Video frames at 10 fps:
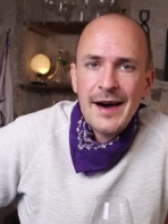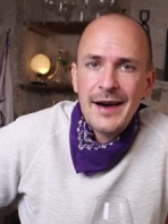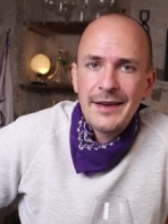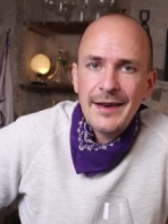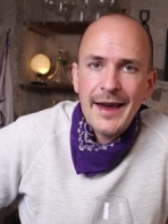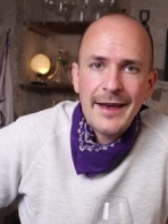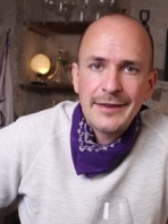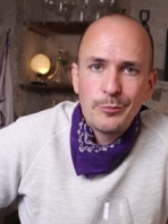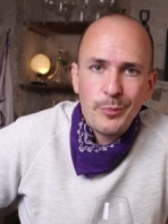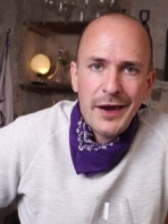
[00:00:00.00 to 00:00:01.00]
aren't
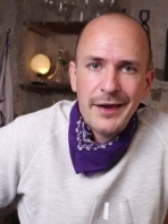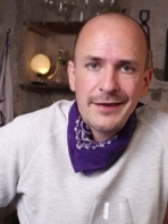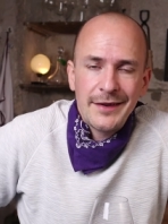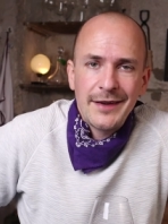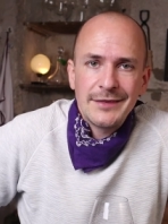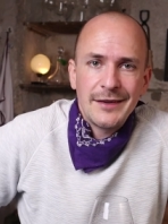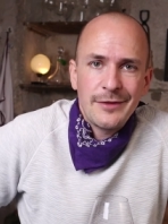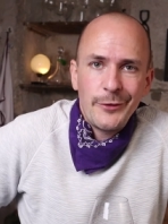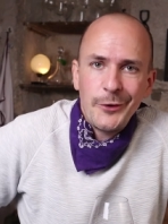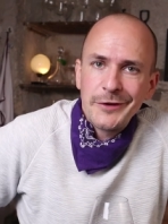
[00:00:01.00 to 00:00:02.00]
as bad as I
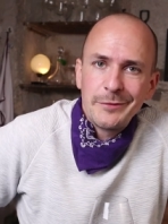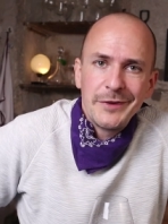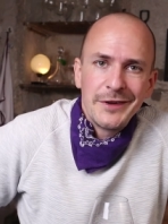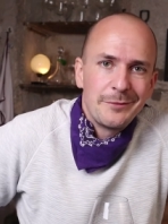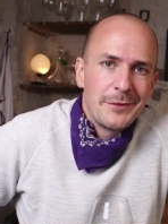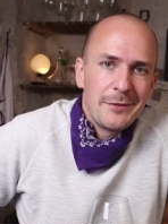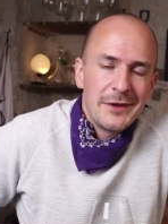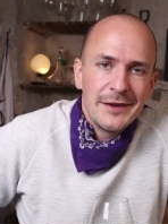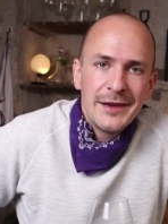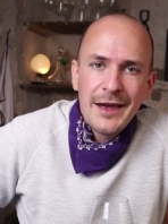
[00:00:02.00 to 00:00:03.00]
thought, but
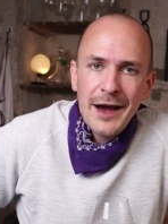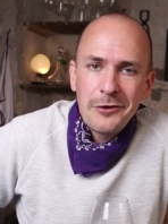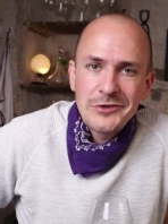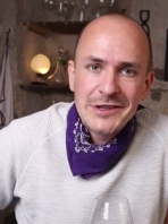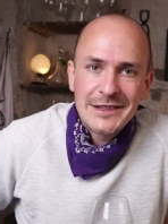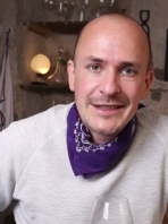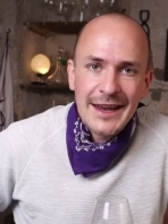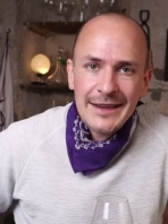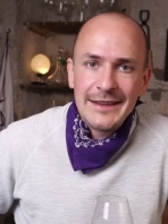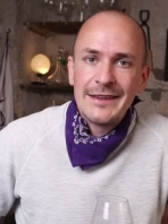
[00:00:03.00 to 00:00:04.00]
maybe I was just
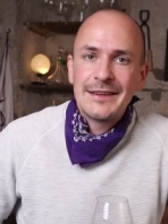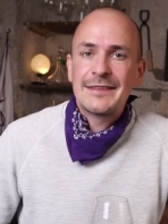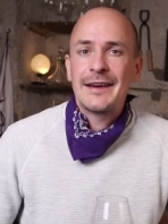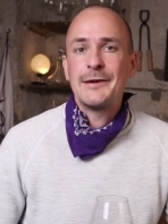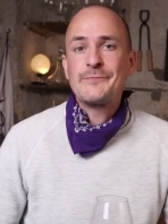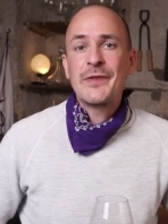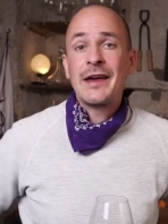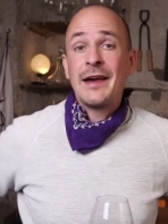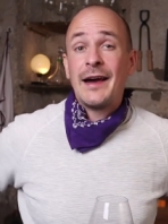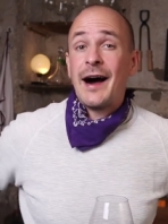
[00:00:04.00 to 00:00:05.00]
lucky this time.
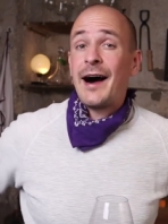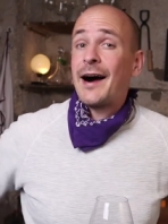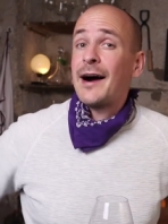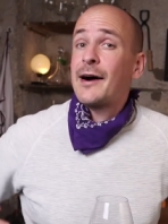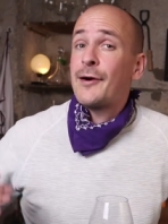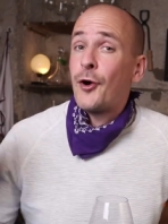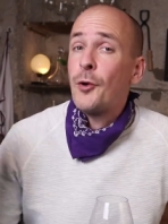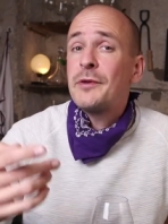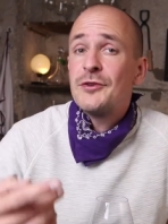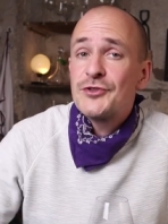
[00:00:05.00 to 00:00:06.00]
I uh, hope